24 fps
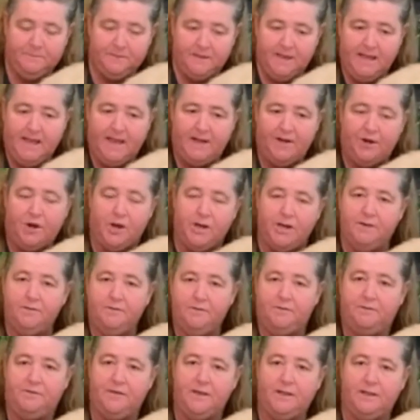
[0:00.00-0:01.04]
And I
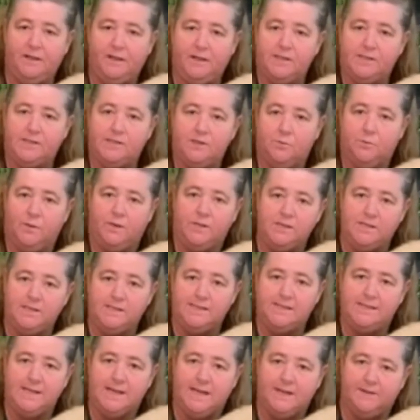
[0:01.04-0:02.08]
can feel it. So once I
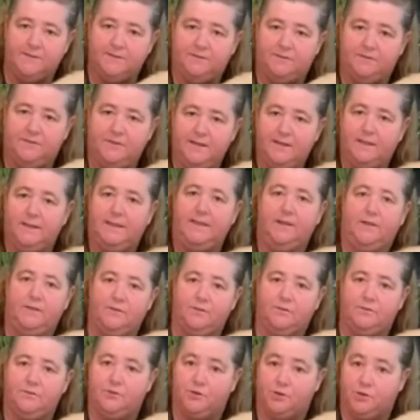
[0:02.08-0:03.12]
start feeling
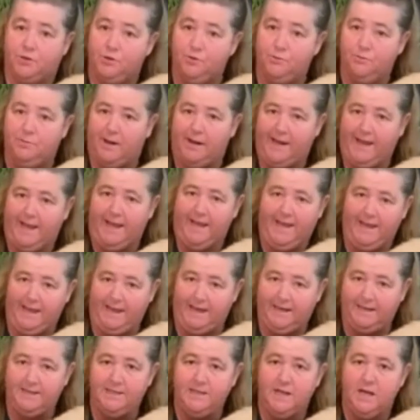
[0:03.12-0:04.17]
it to my
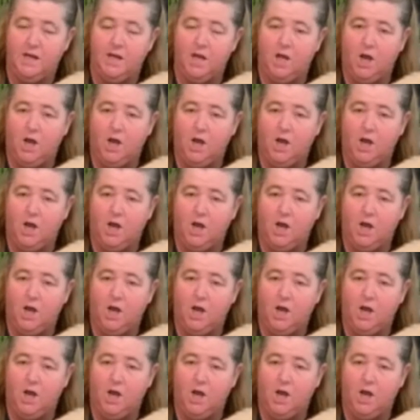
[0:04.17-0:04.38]
hand,